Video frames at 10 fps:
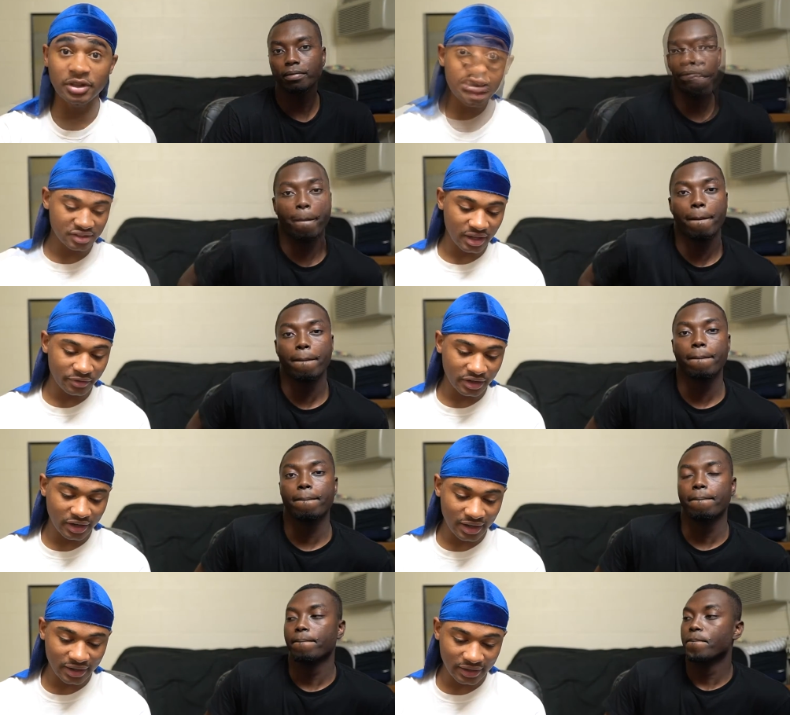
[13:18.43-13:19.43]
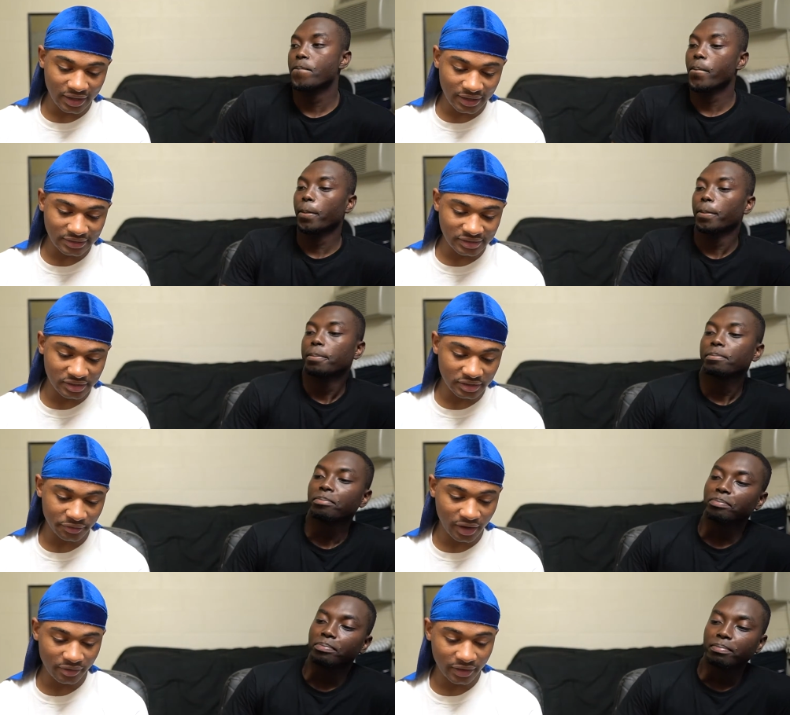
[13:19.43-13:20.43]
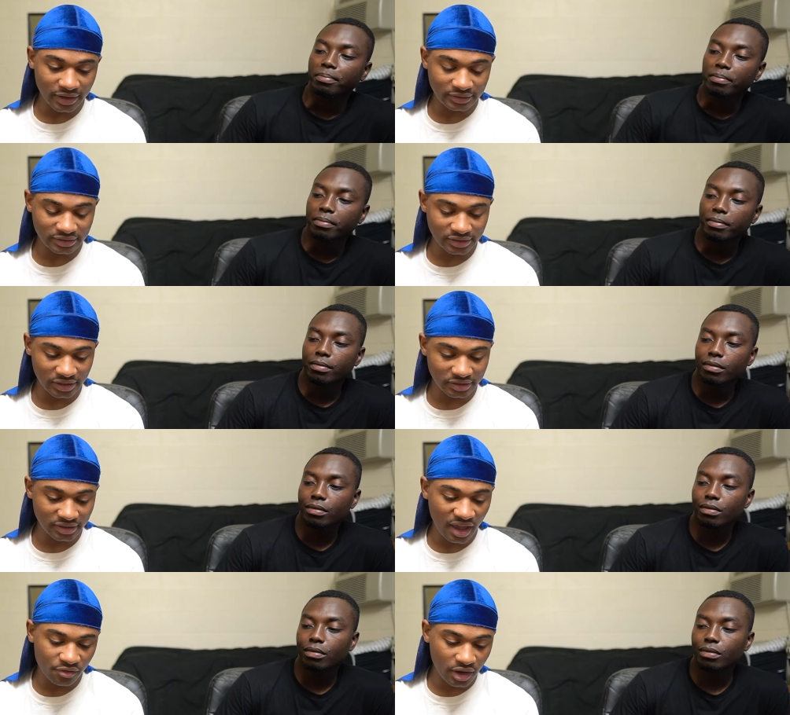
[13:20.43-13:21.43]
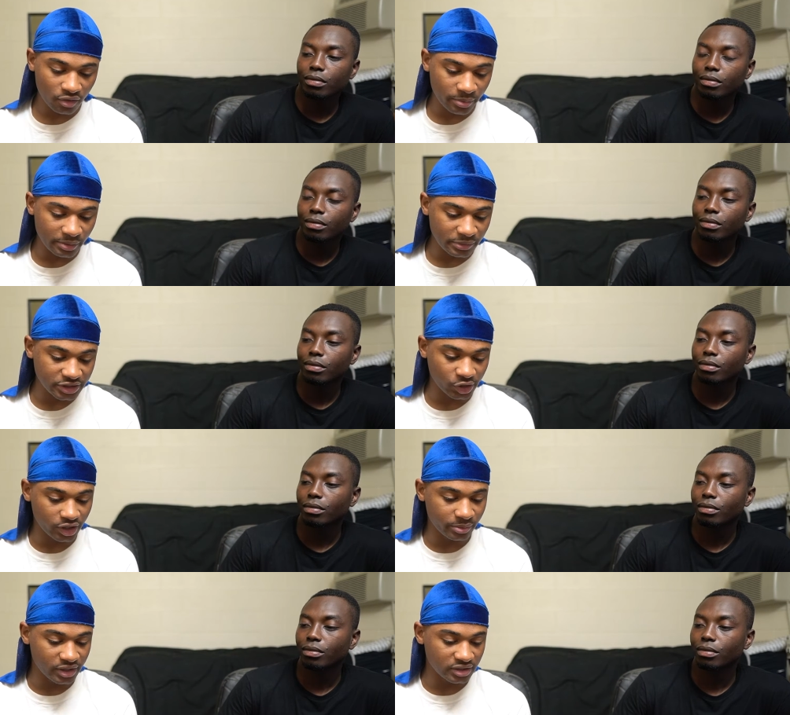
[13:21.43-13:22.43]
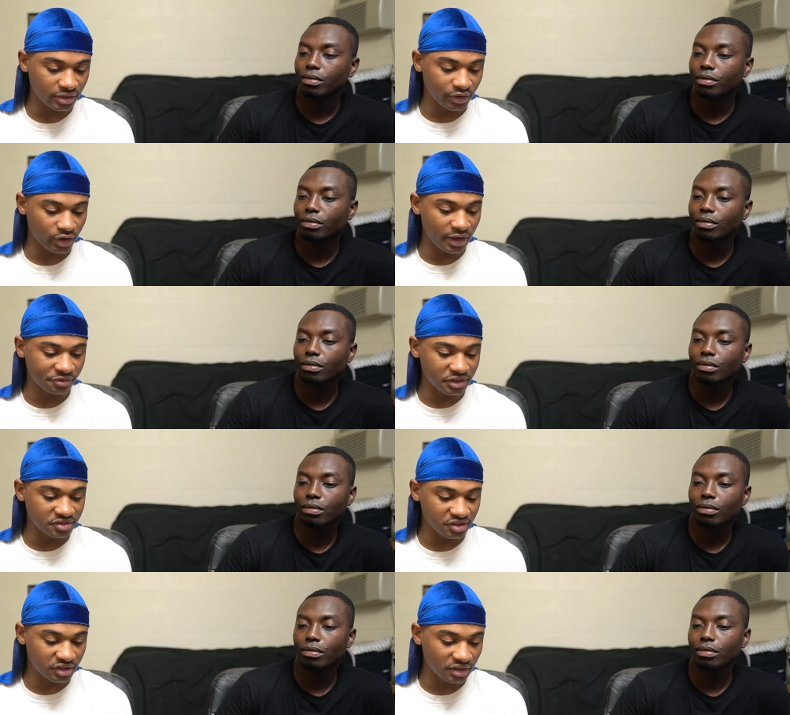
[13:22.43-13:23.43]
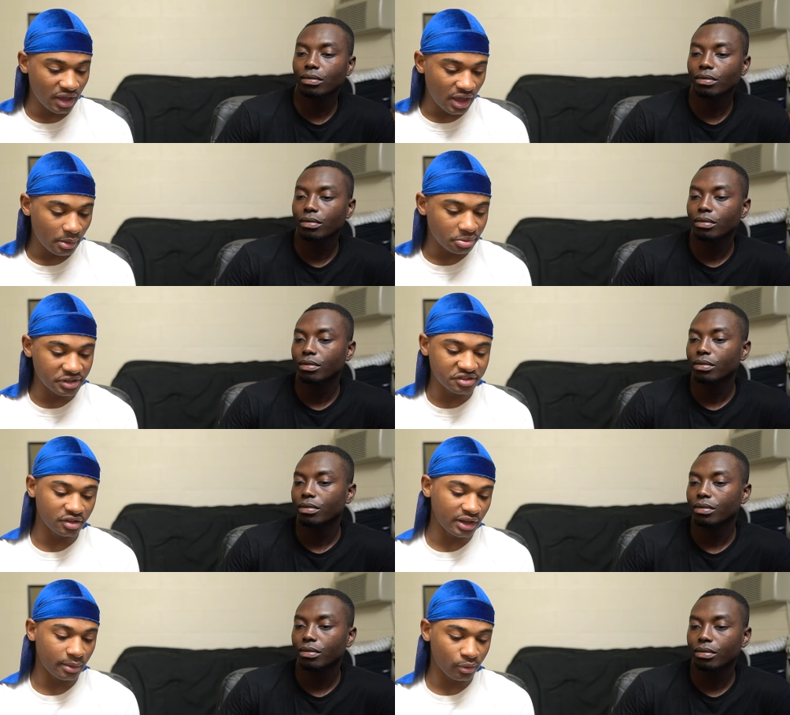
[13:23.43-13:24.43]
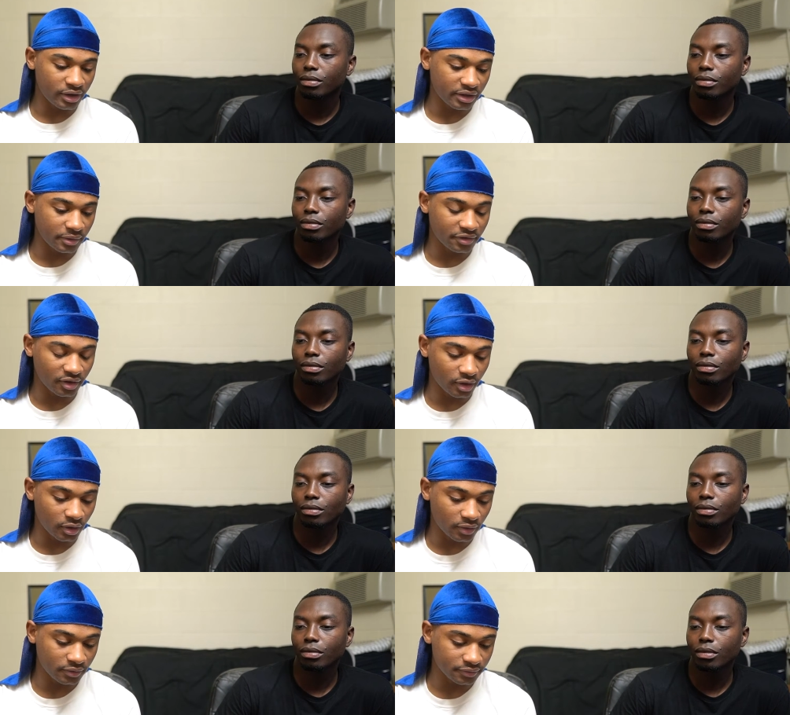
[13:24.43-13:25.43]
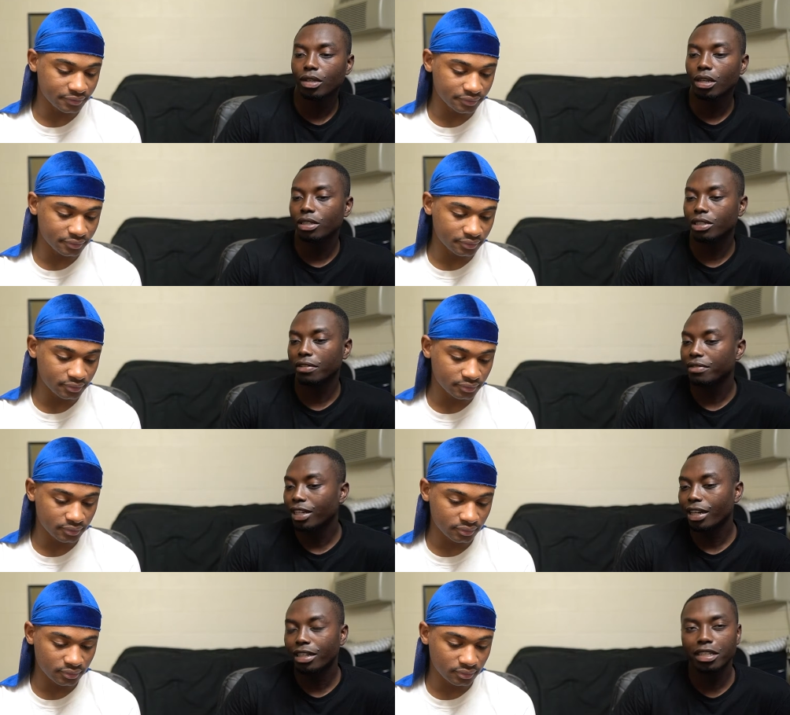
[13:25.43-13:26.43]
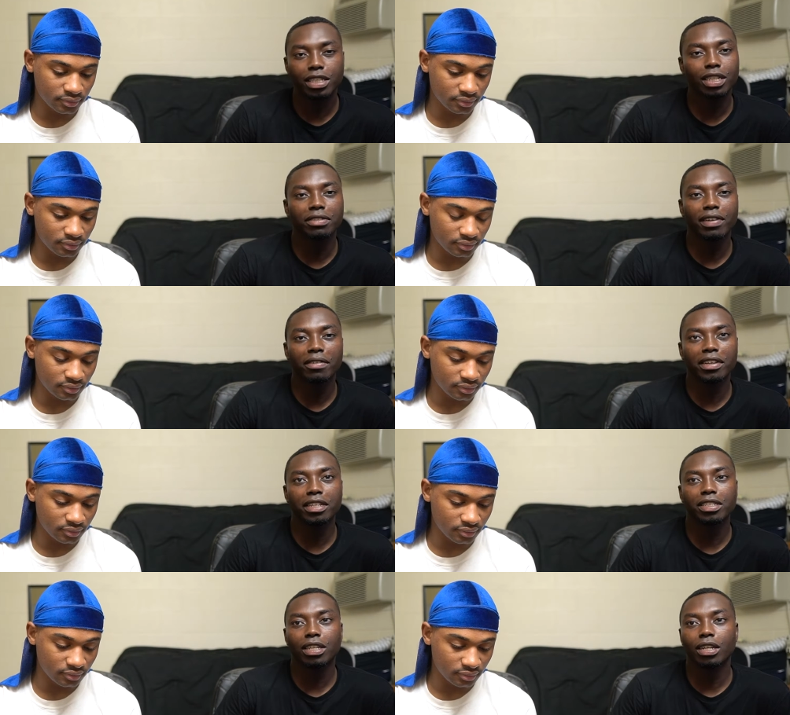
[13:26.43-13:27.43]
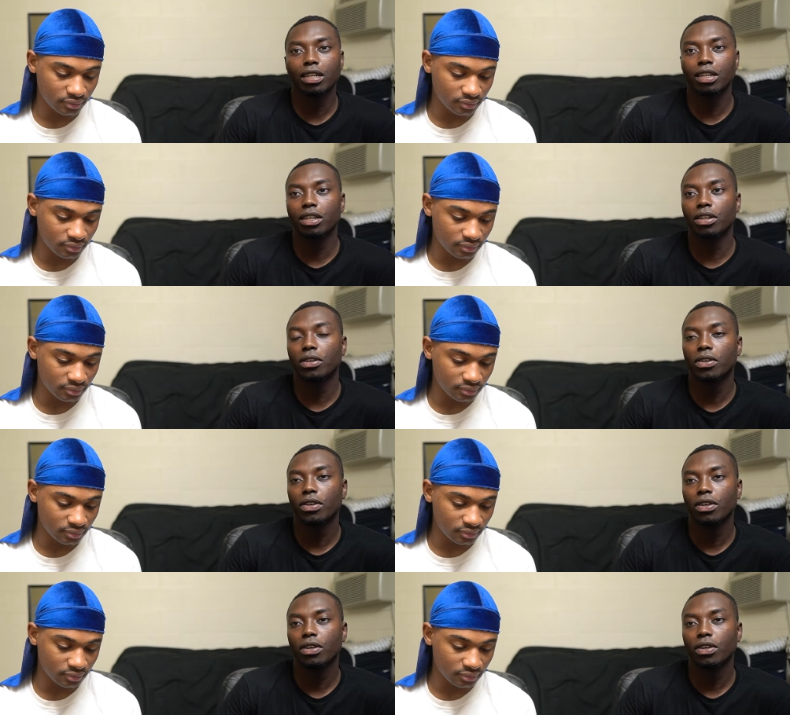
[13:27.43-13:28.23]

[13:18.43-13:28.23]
Speaker 1: Military. seven nine nine six five eight says, have you ever been mistreated because of your ethnicity? Please elaborate if so. seven nine nine six five eight. Uh,